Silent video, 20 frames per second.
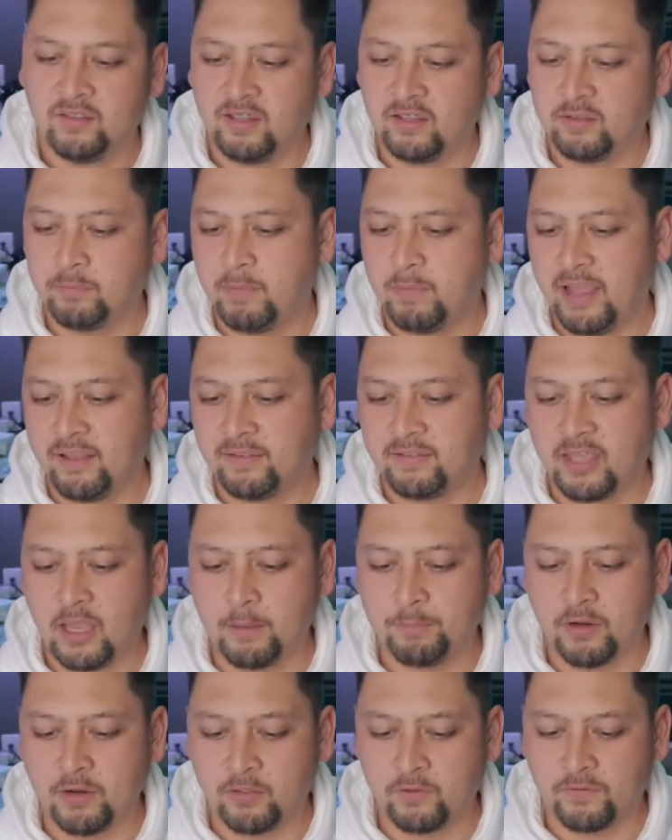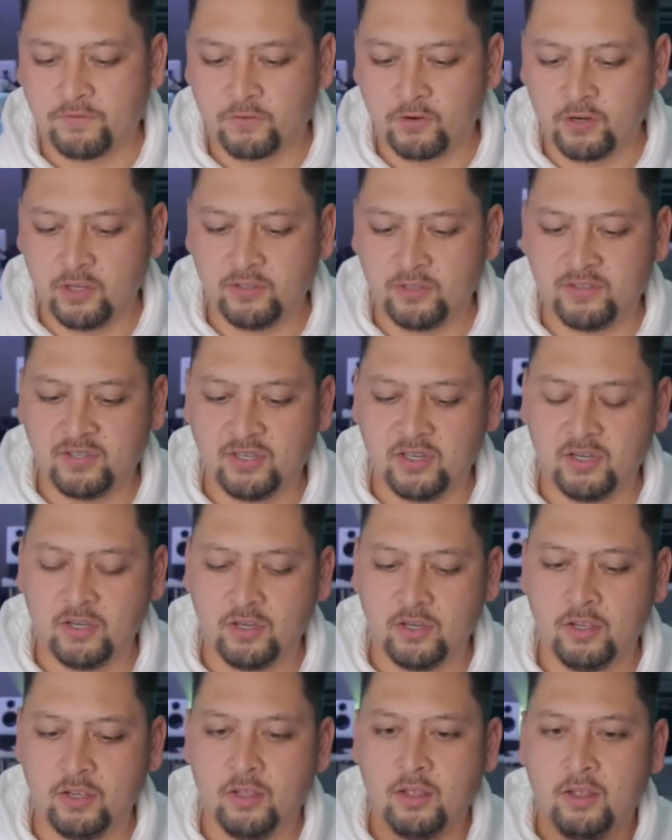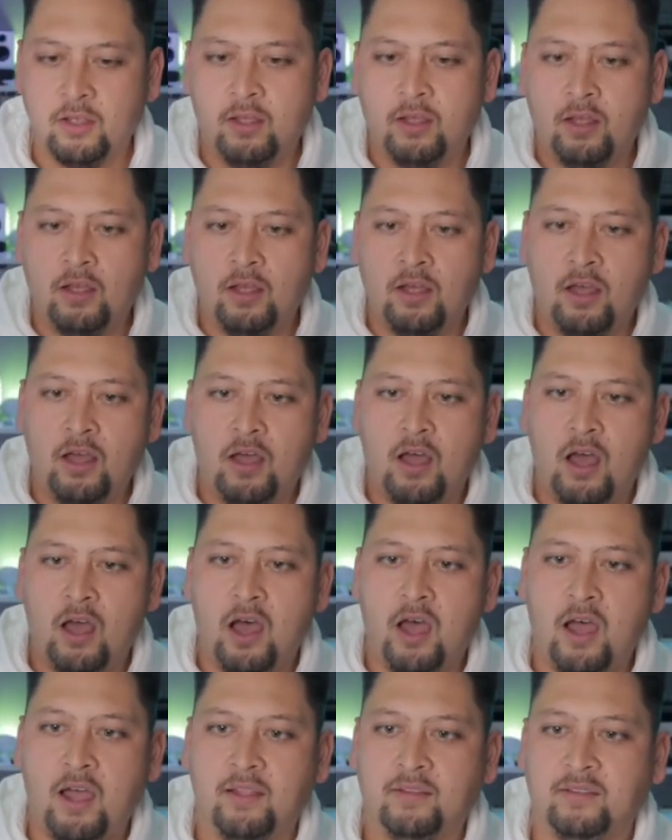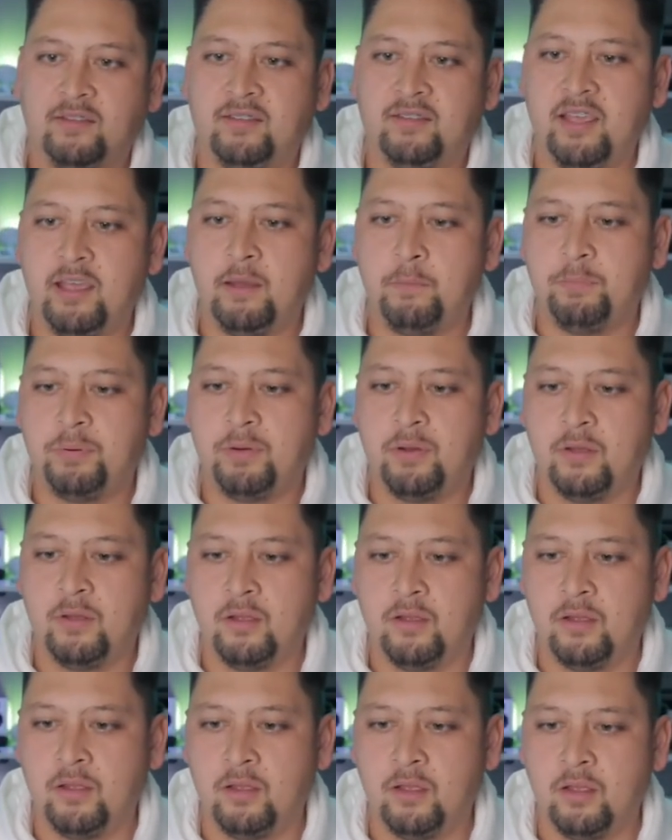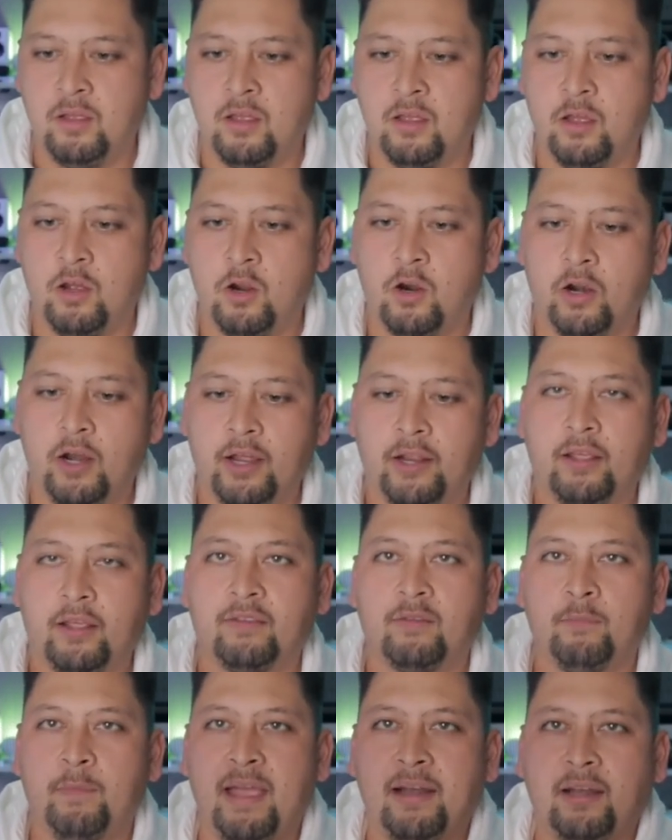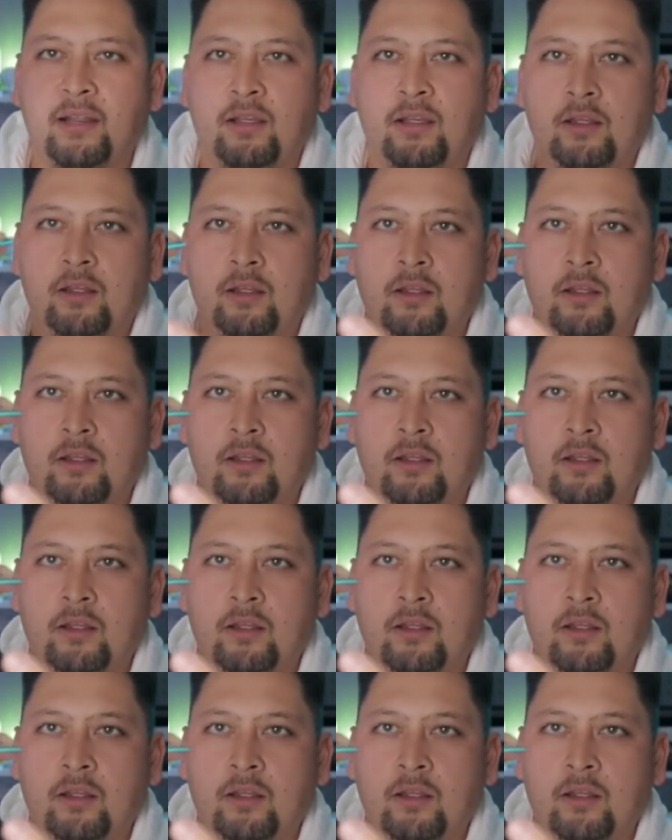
says Manscaped on the front unzip, or it's a magnet.